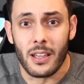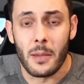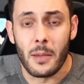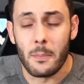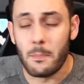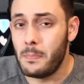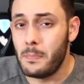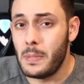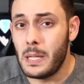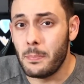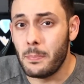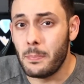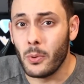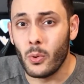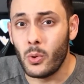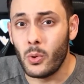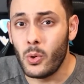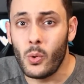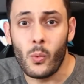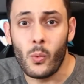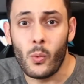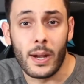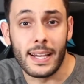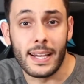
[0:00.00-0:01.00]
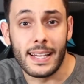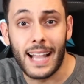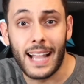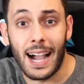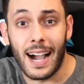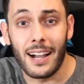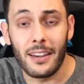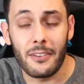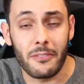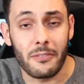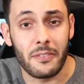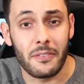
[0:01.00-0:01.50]
People who got
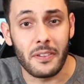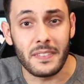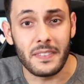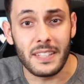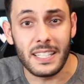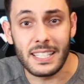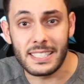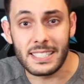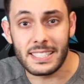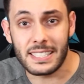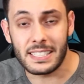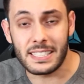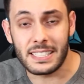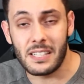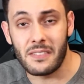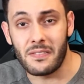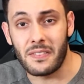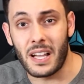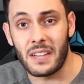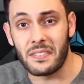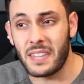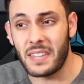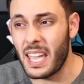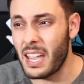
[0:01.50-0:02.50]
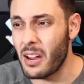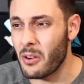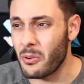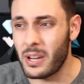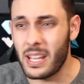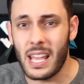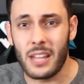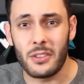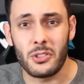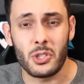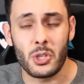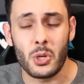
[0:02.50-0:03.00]
50 to 65K already had
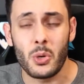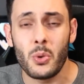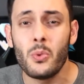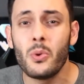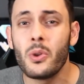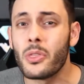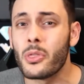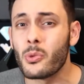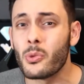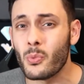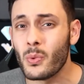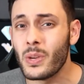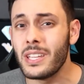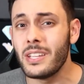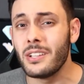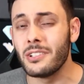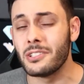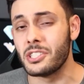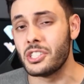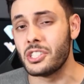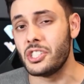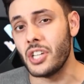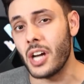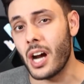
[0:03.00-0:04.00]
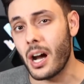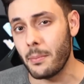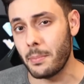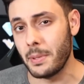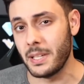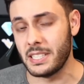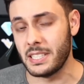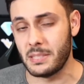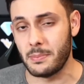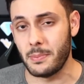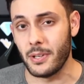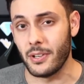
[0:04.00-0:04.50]
2 to 3 years job
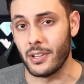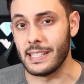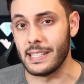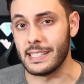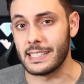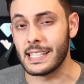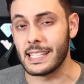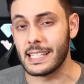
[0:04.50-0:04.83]
experience.